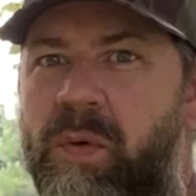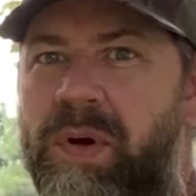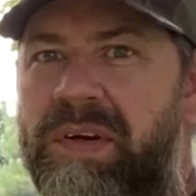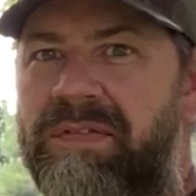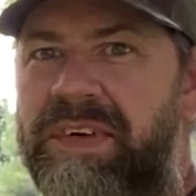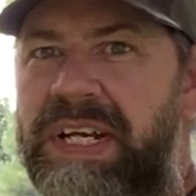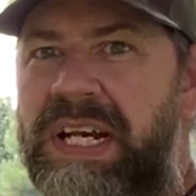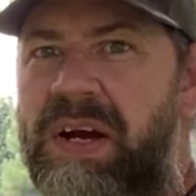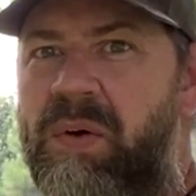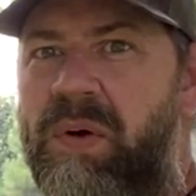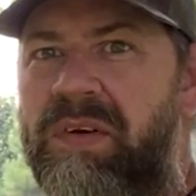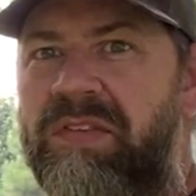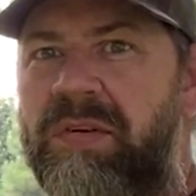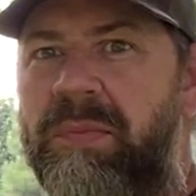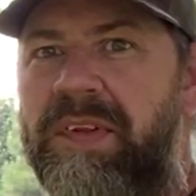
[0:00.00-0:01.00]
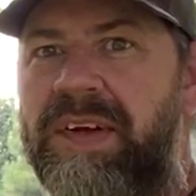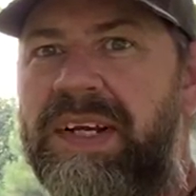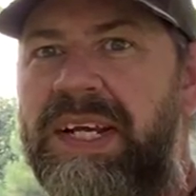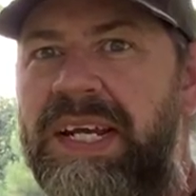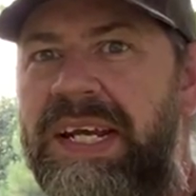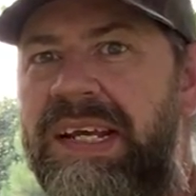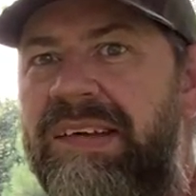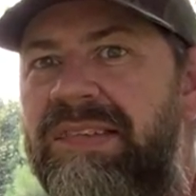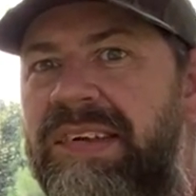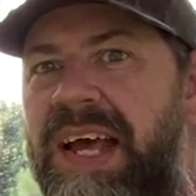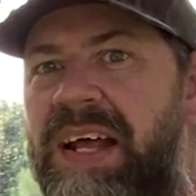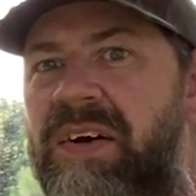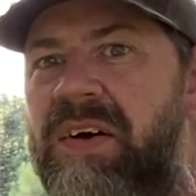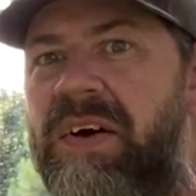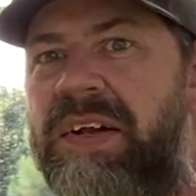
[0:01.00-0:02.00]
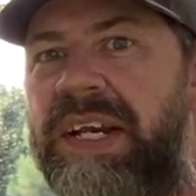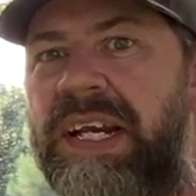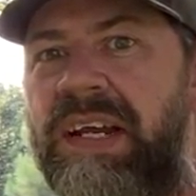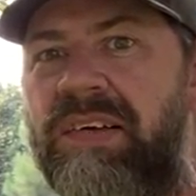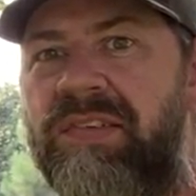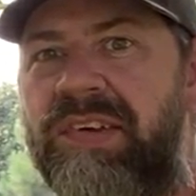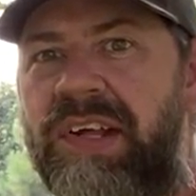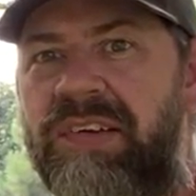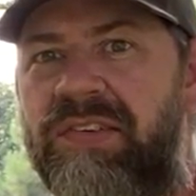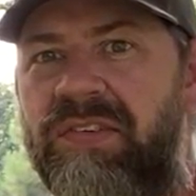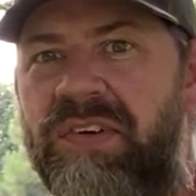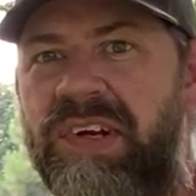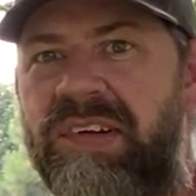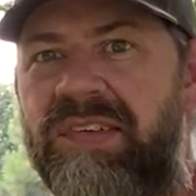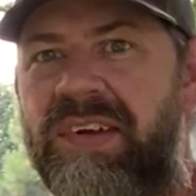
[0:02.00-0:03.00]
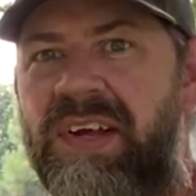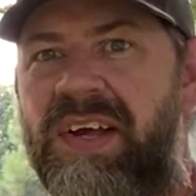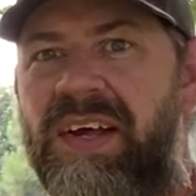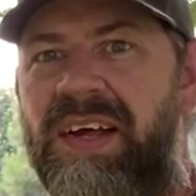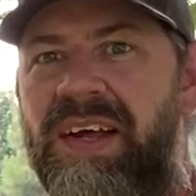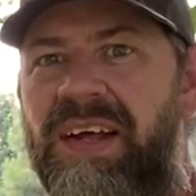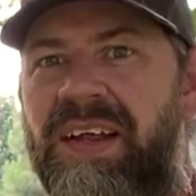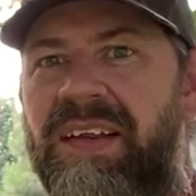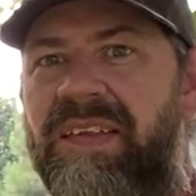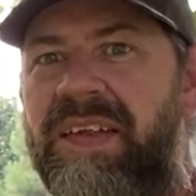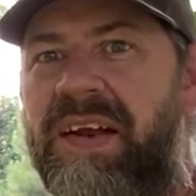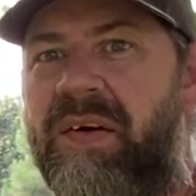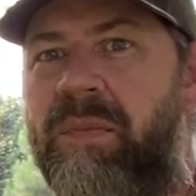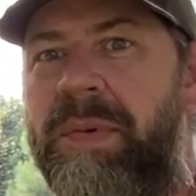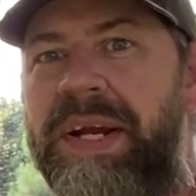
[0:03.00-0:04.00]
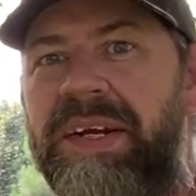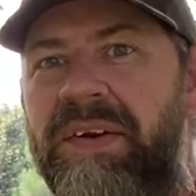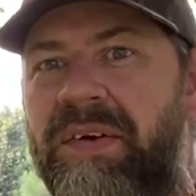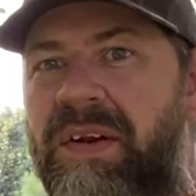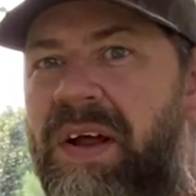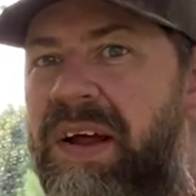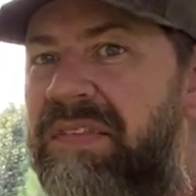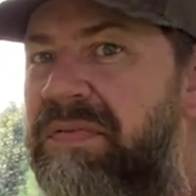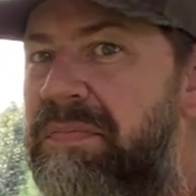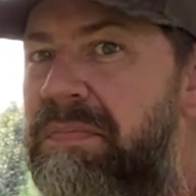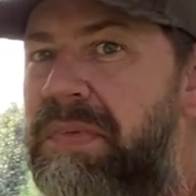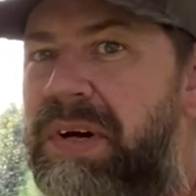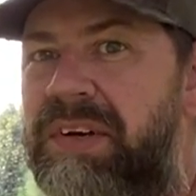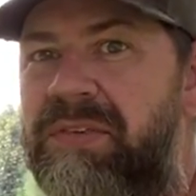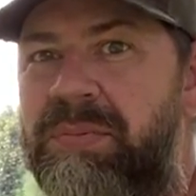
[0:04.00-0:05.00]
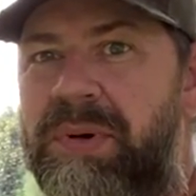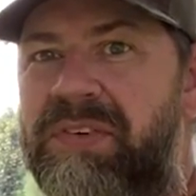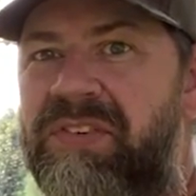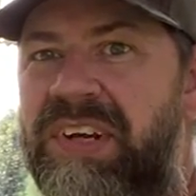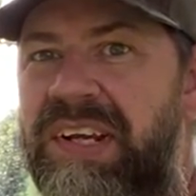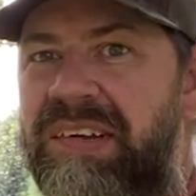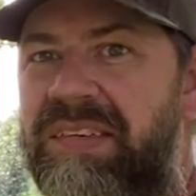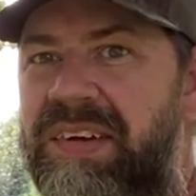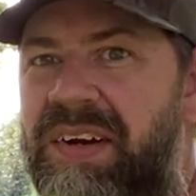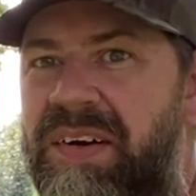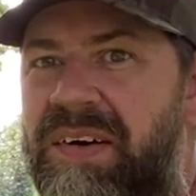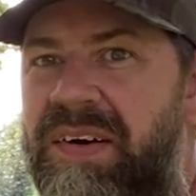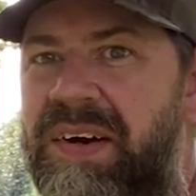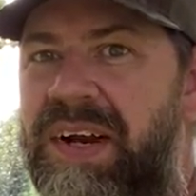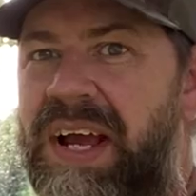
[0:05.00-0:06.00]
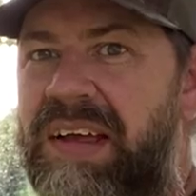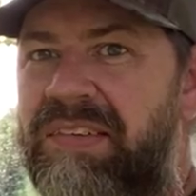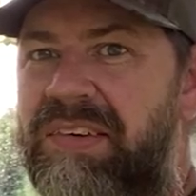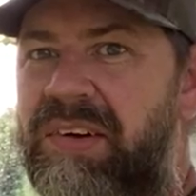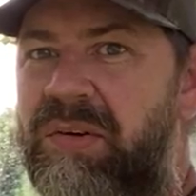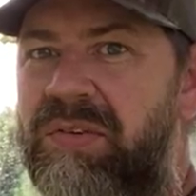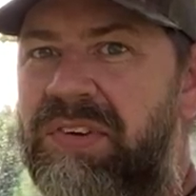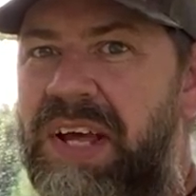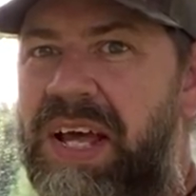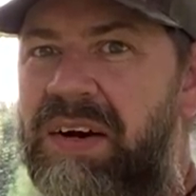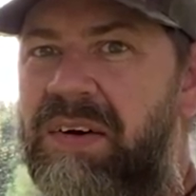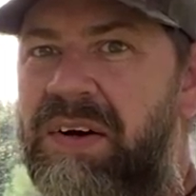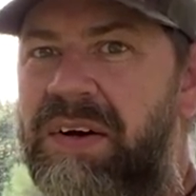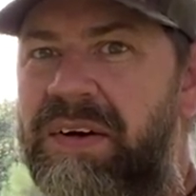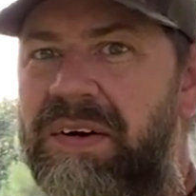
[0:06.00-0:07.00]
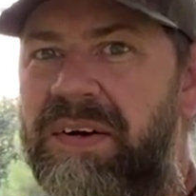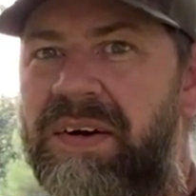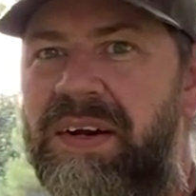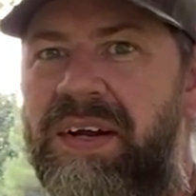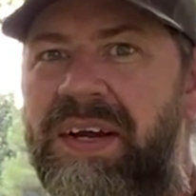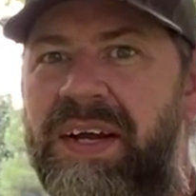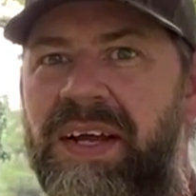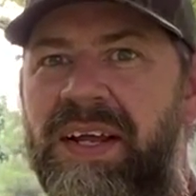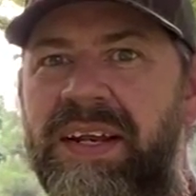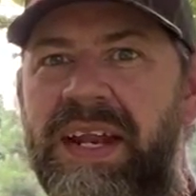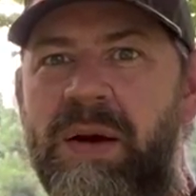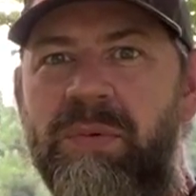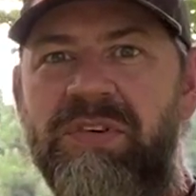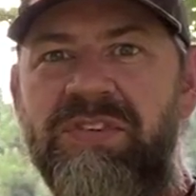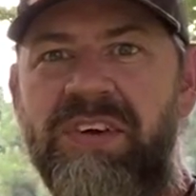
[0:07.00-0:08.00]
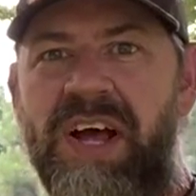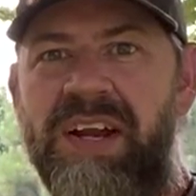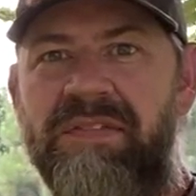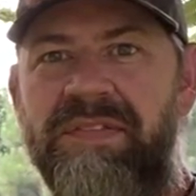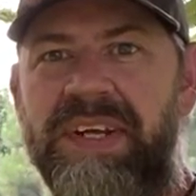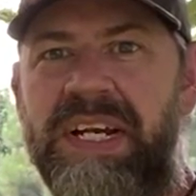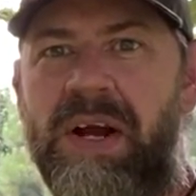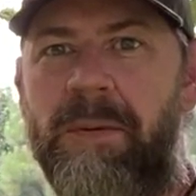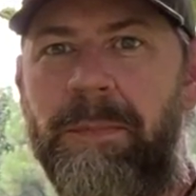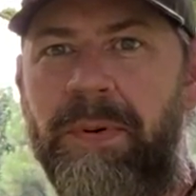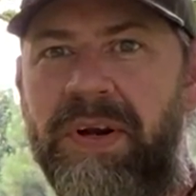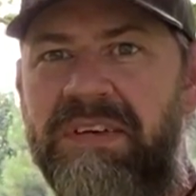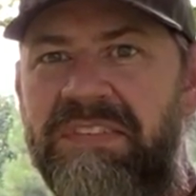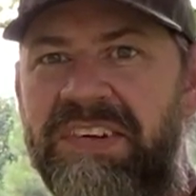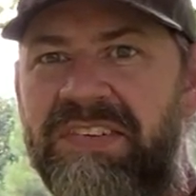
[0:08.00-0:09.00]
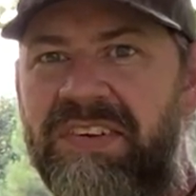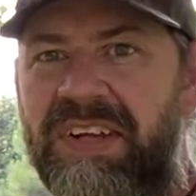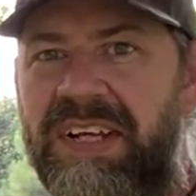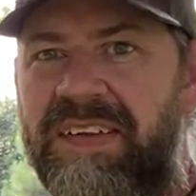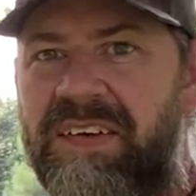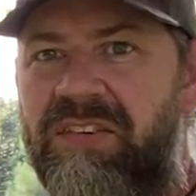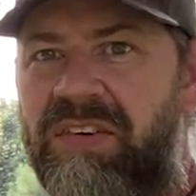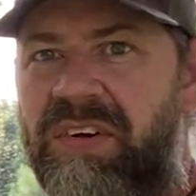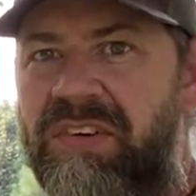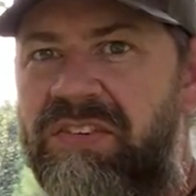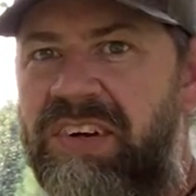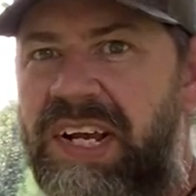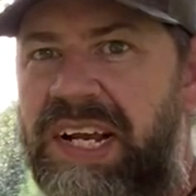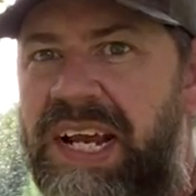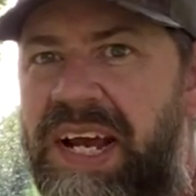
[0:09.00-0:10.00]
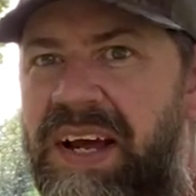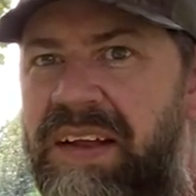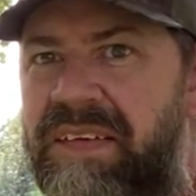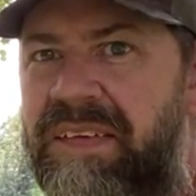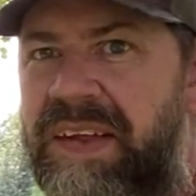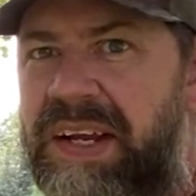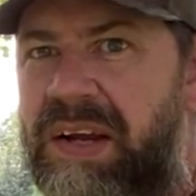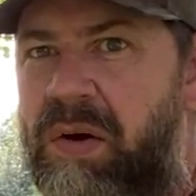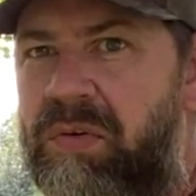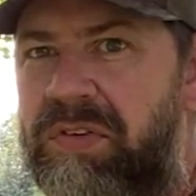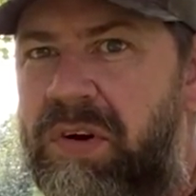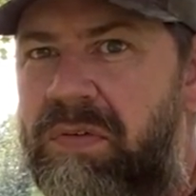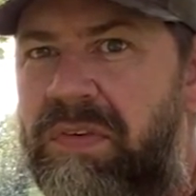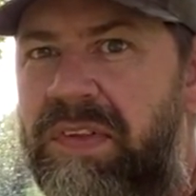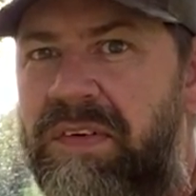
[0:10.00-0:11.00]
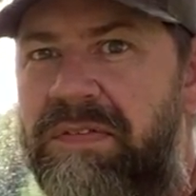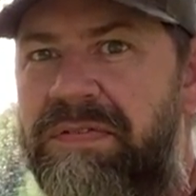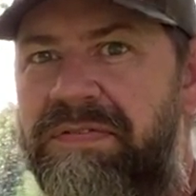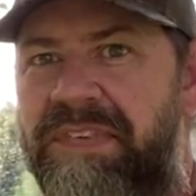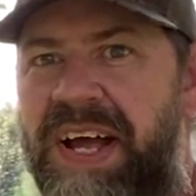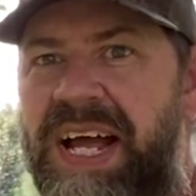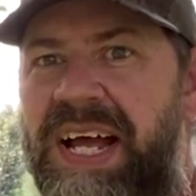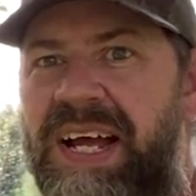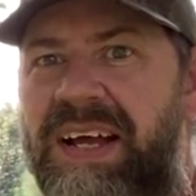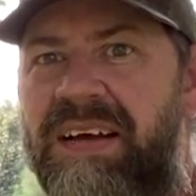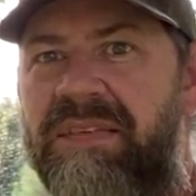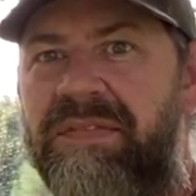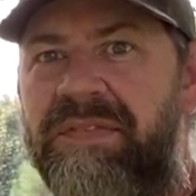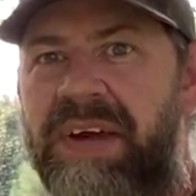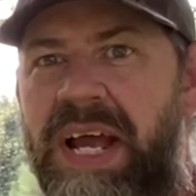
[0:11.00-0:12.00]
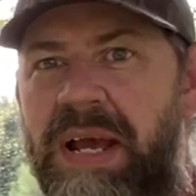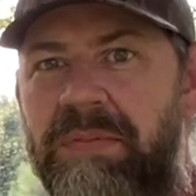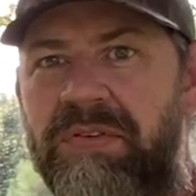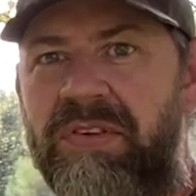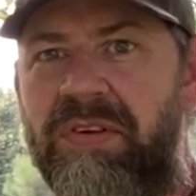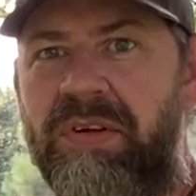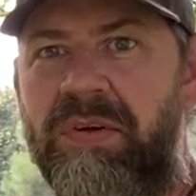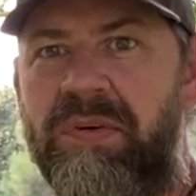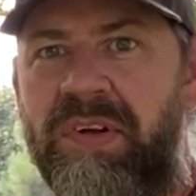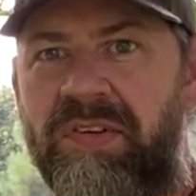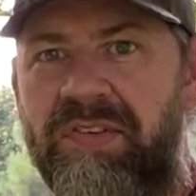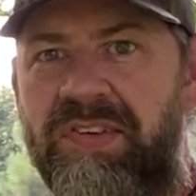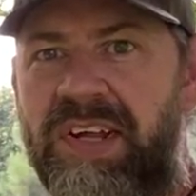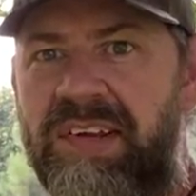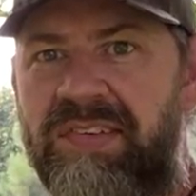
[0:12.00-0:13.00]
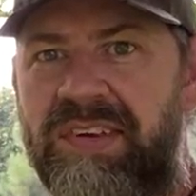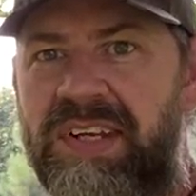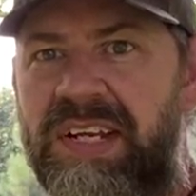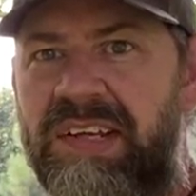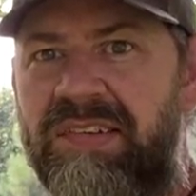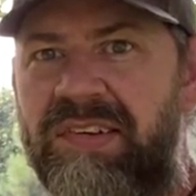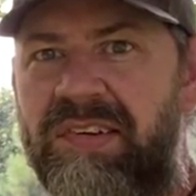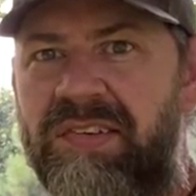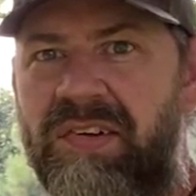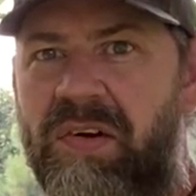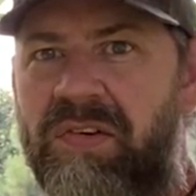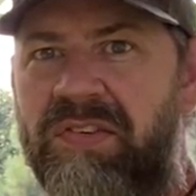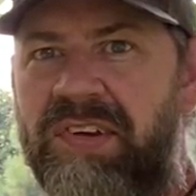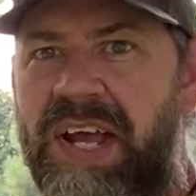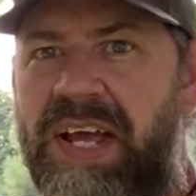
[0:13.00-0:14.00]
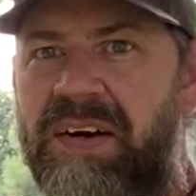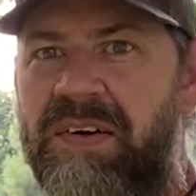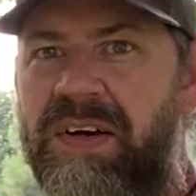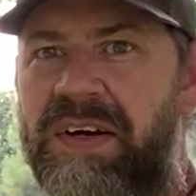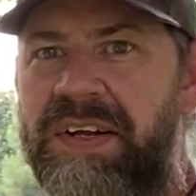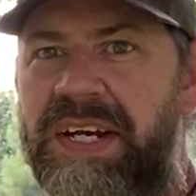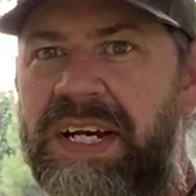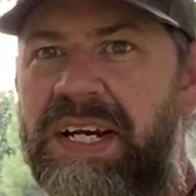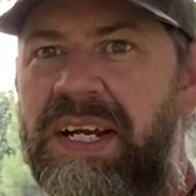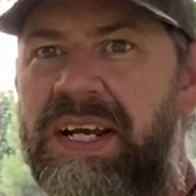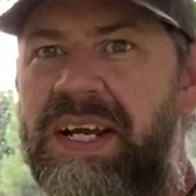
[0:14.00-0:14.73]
quick video on some of the key saddle hunting accessories that'll make your life much easier as a new saddle hunter. Now, we shot a video previously that you can check out that goes over the 5 absolute necessities to start saddle hunting.